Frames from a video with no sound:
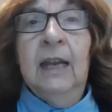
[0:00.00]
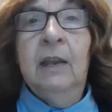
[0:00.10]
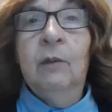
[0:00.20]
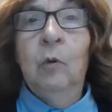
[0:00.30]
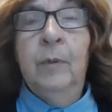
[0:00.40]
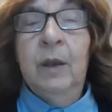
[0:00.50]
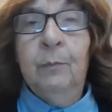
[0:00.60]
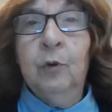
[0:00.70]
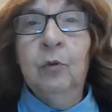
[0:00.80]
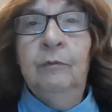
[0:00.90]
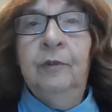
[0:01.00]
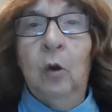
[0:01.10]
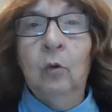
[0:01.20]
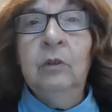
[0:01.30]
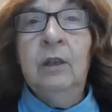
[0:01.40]
it will be approved
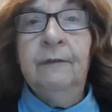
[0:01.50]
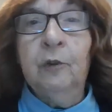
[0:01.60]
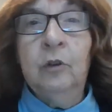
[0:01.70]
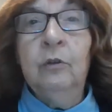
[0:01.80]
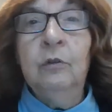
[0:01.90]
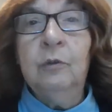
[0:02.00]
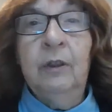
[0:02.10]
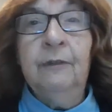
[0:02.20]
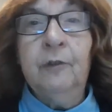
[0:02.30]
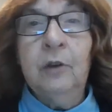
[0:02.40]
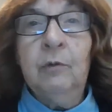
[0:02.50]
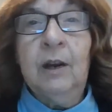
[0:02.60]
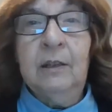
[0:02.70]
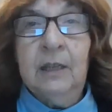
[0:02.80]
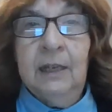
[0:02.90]
only for use with
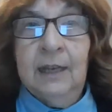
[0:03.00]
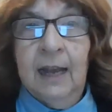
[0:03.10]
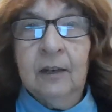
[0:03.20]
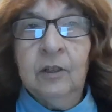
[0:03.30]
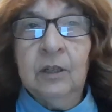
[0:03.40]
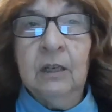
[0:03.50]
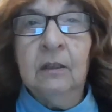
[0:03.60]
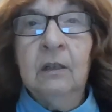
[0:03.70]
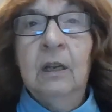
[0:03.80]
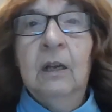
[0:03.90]
Friedreich's ataxia.